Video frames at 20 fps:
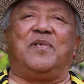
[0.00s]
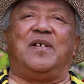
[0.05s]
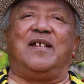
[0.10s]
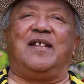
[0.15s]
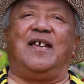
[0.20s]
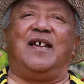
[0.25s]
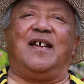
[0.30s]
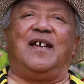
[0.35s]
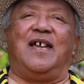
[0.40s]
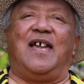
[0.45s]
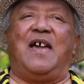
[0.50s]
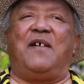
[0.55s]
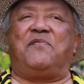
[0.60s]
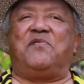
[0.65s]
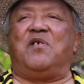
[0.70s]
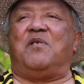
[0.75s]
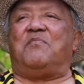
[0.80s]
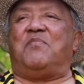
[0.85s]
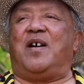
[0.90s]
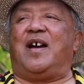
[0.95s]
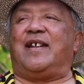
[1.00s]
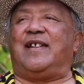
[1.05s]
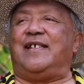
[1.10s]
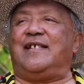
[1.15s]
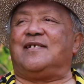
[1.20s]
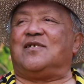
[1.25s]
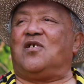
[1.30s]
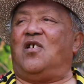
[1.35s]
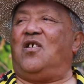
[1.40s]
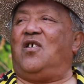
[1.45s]
and half your body
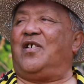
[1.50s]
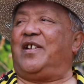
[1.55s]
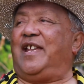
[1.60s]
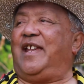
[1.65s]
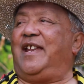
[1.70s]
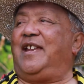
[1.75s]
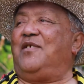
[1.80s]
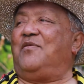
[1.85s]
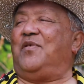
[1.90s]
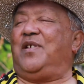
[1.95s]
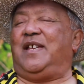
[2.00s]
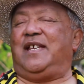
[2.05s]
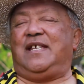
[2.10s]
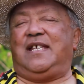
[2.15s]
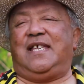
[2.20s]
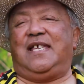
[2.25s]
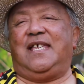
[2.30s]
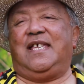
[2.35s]
is gone anyway,